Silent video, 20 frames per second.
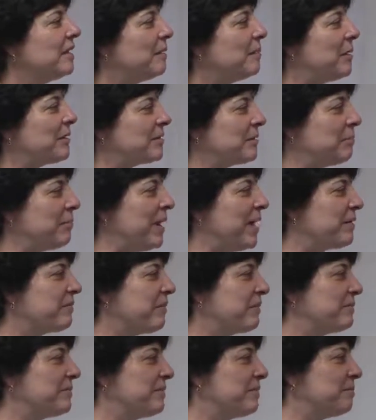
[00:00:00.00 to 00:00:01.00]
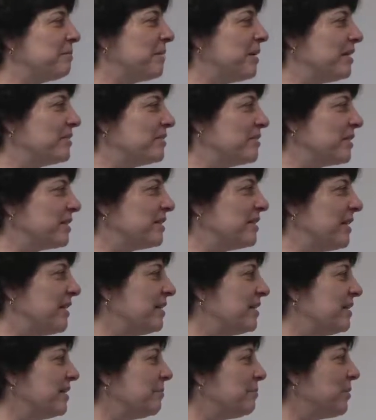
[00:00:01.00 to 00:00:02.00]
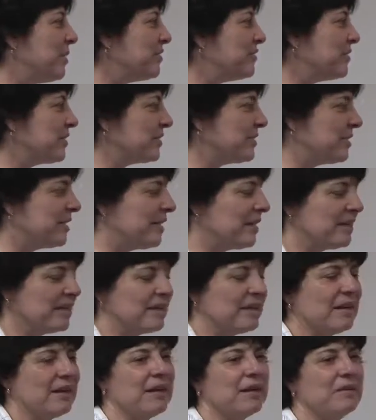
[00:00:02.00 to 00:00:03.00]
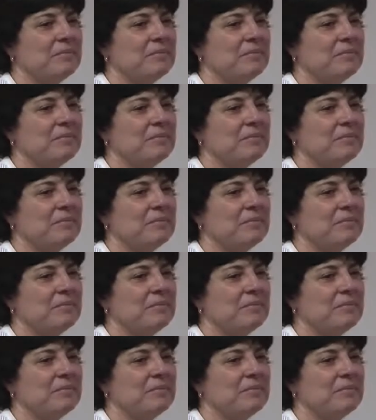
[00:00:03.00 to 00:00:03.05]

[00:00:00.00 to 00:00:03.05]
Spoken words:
about the background to the project and the project that I